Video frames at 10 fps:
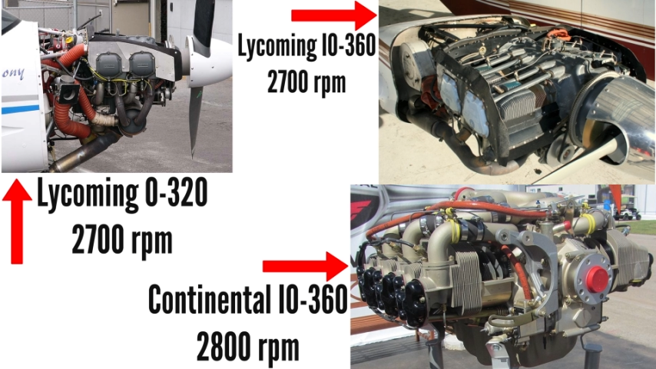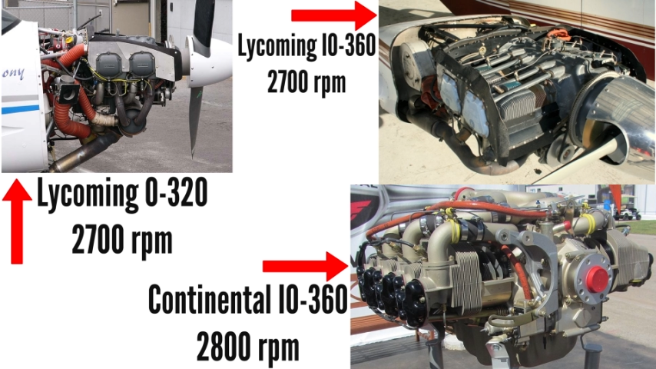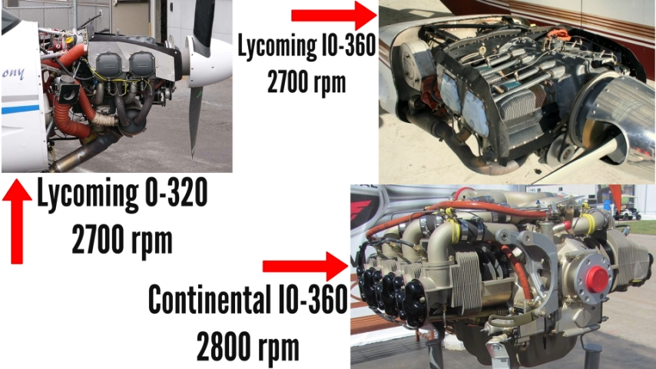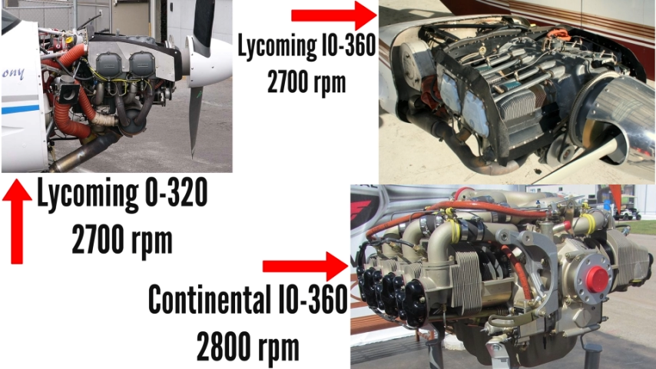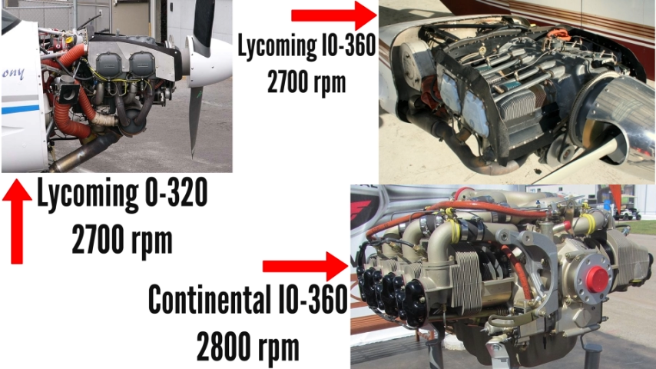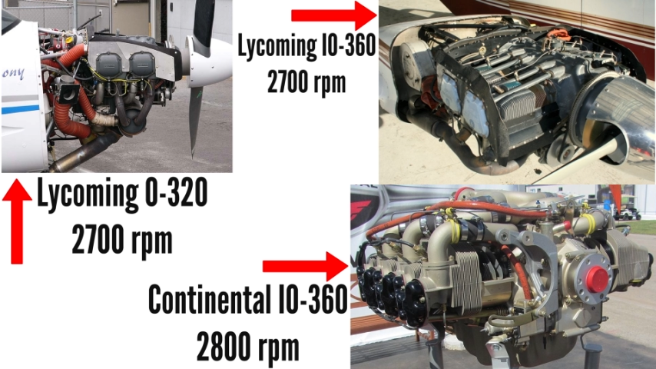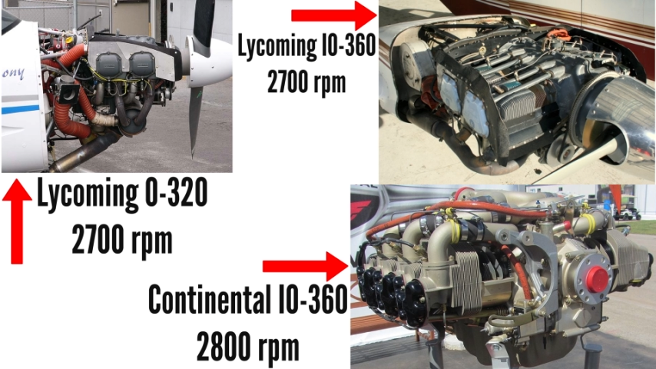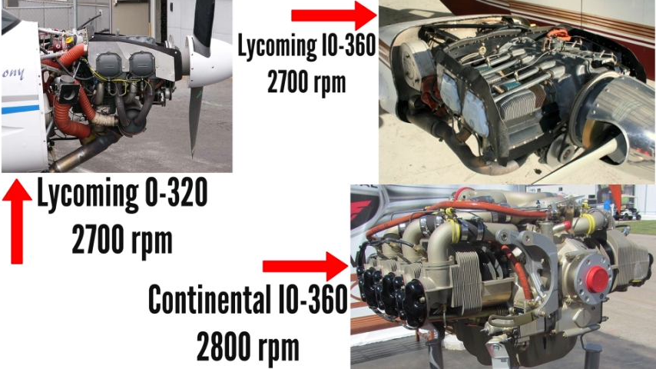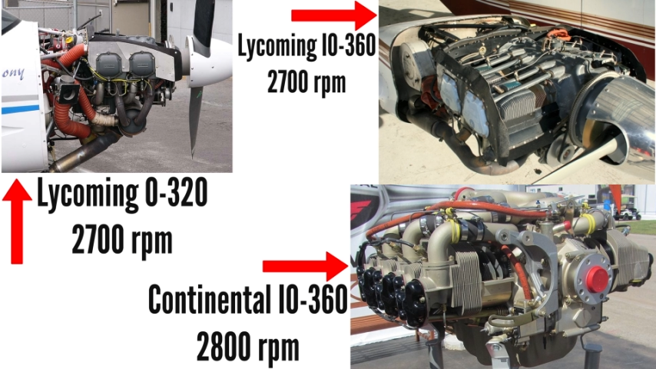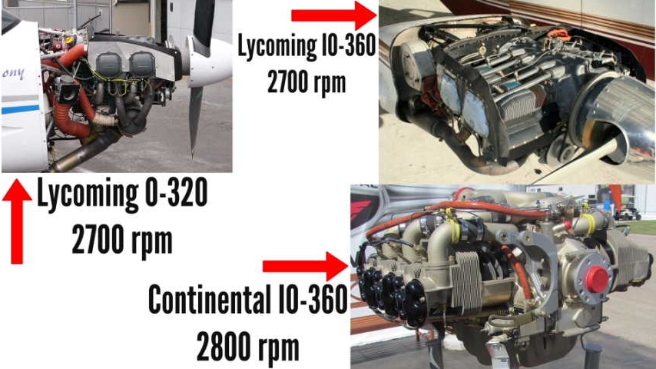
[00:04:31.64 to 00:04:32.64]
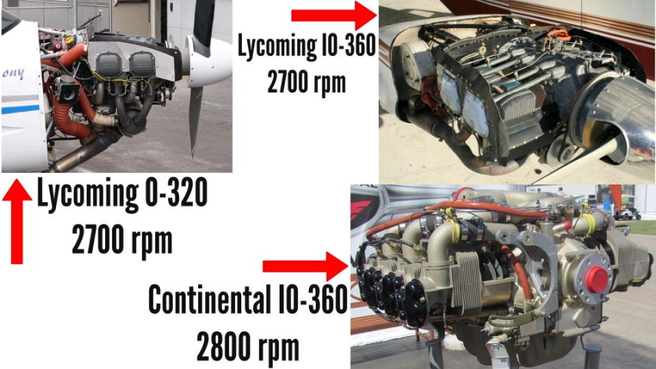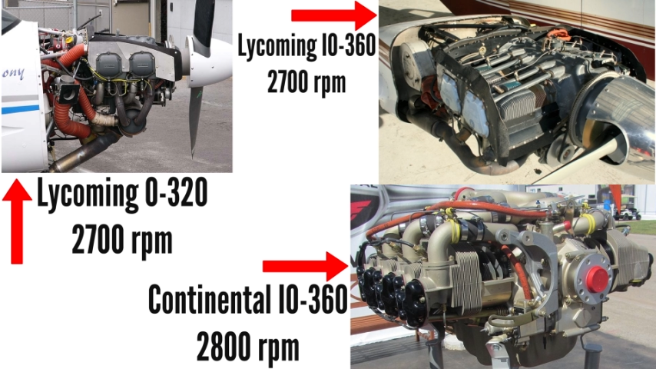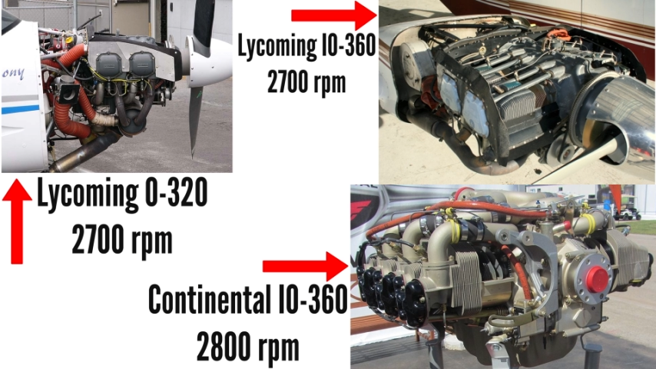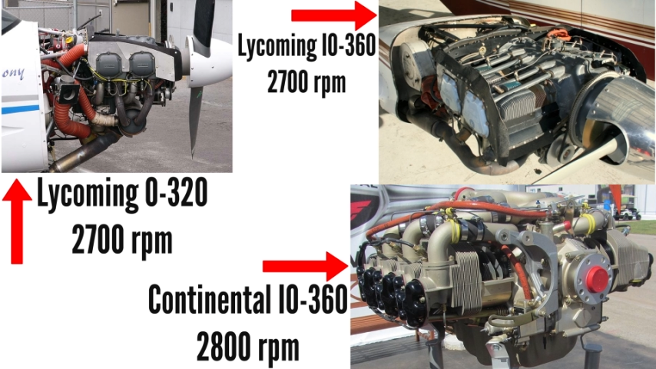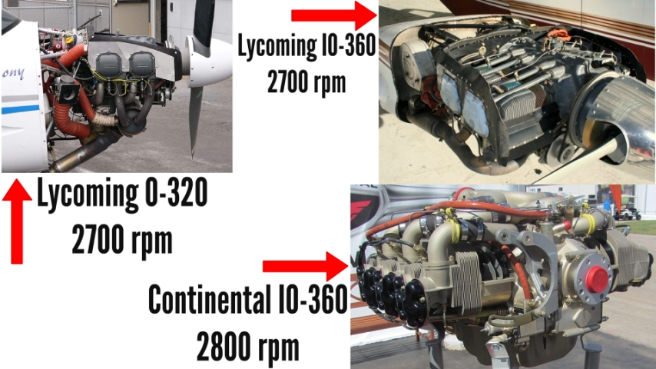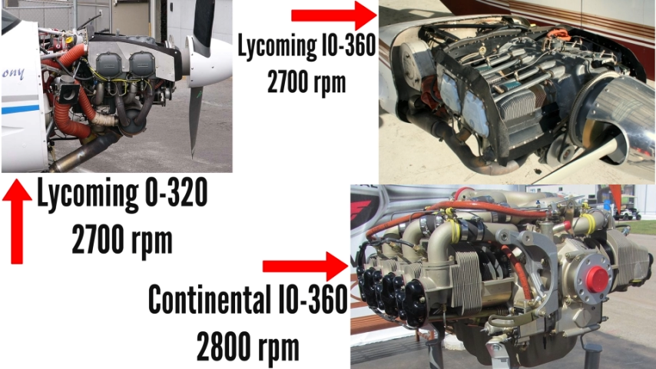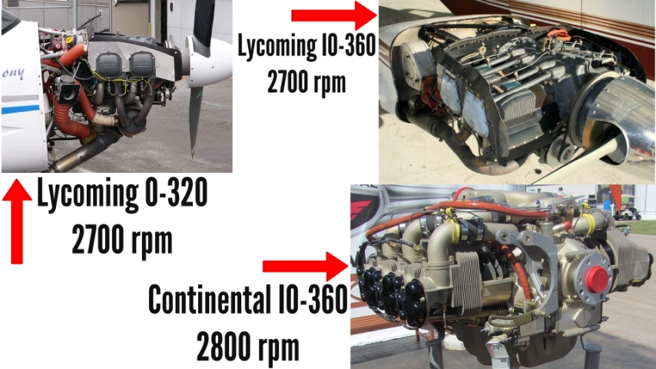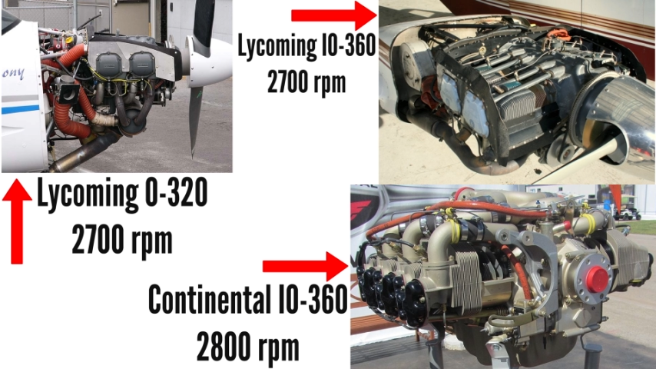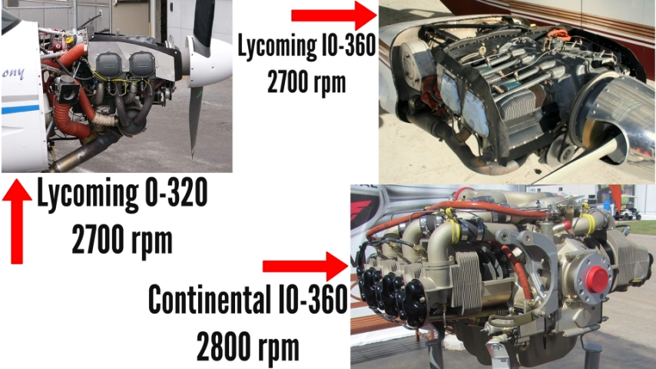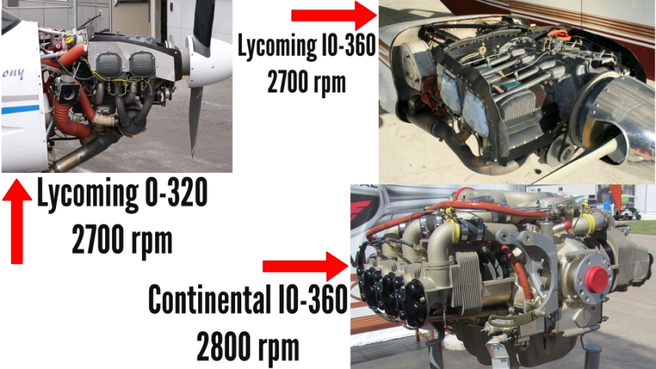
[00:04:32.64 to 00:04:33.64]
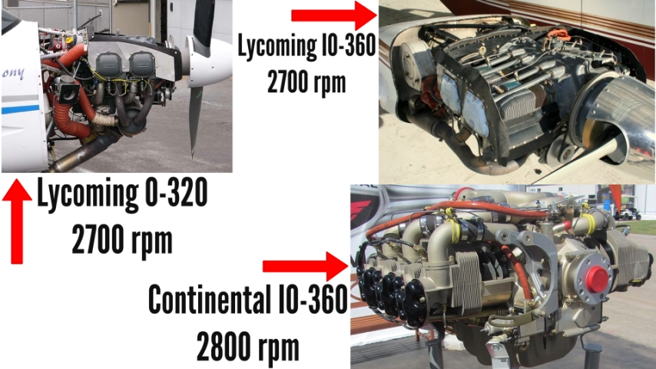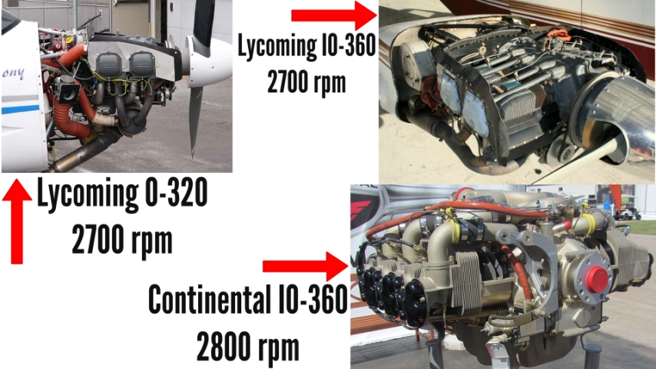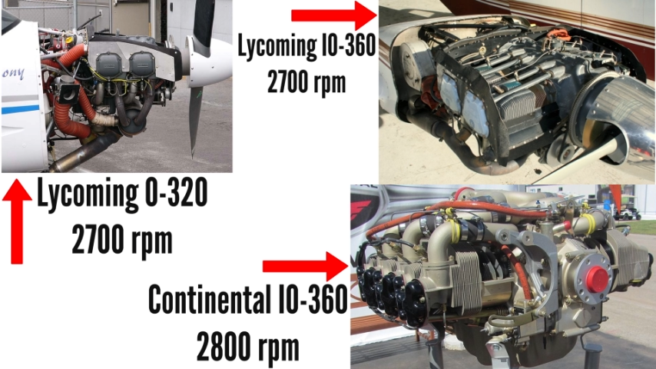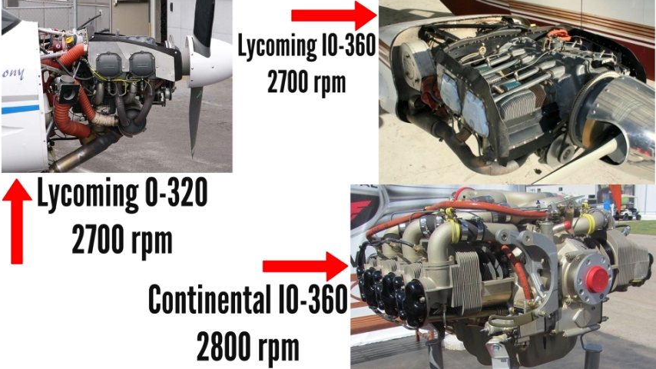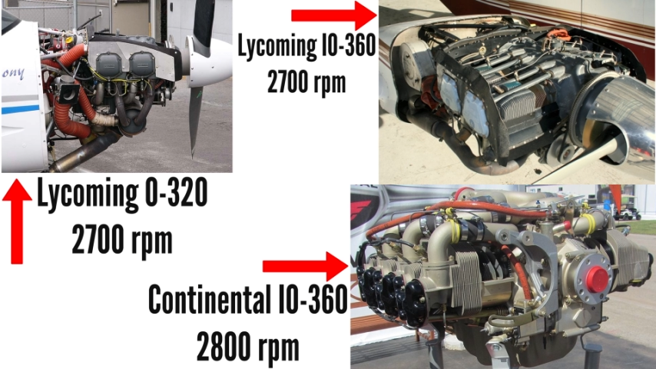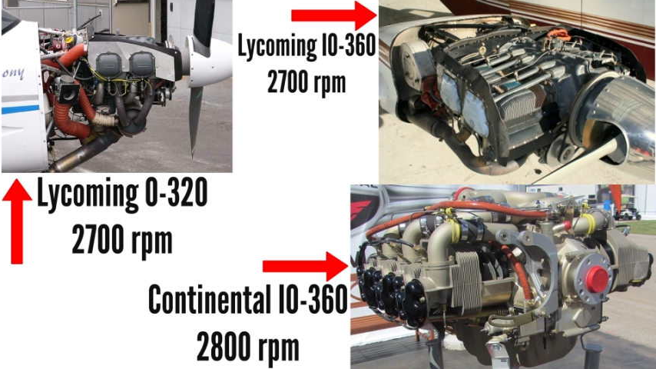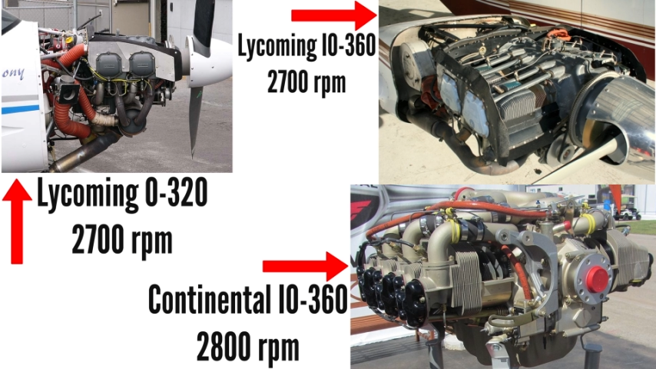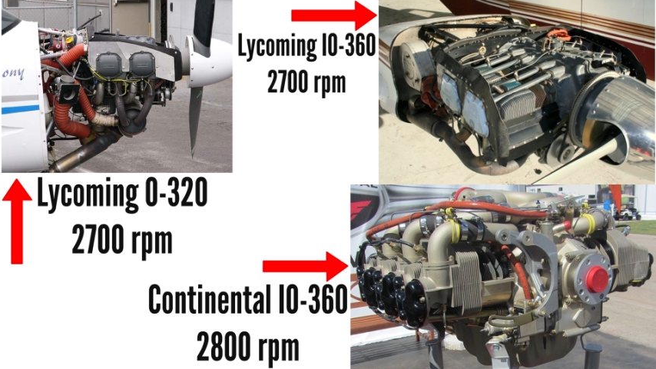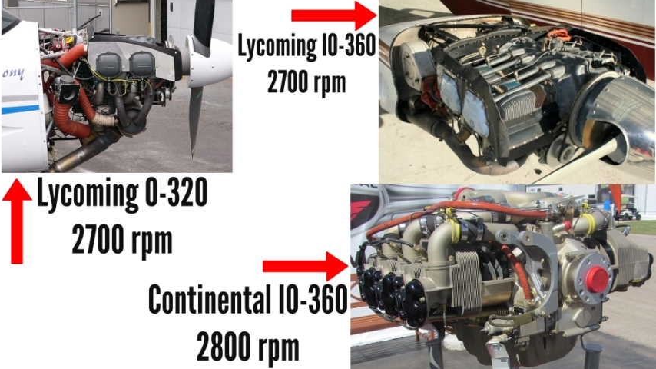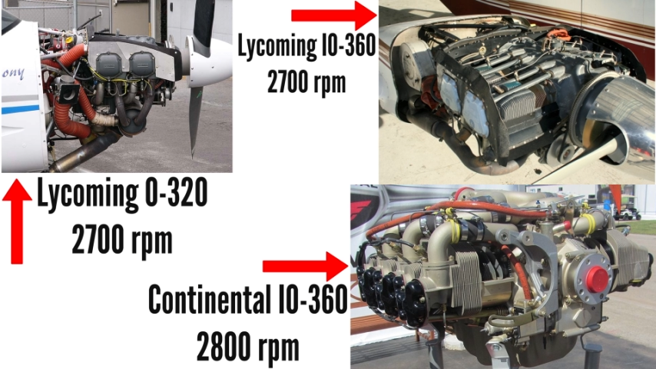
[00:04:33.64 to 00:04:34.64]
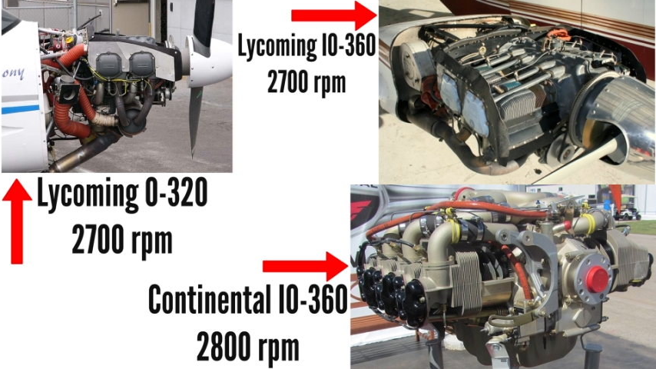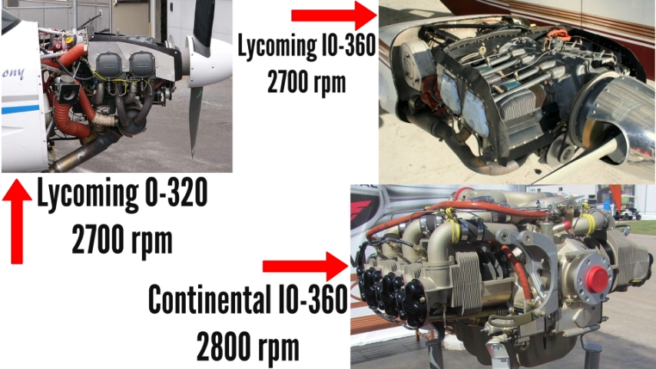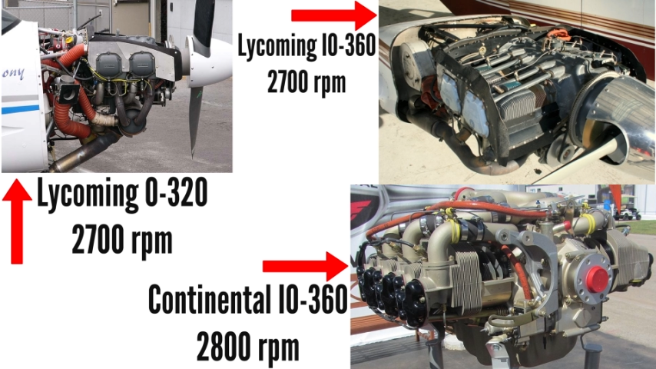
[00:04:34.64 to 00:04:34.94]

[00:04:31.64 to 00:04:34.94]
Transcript: No face is visible, so there are no lips to read.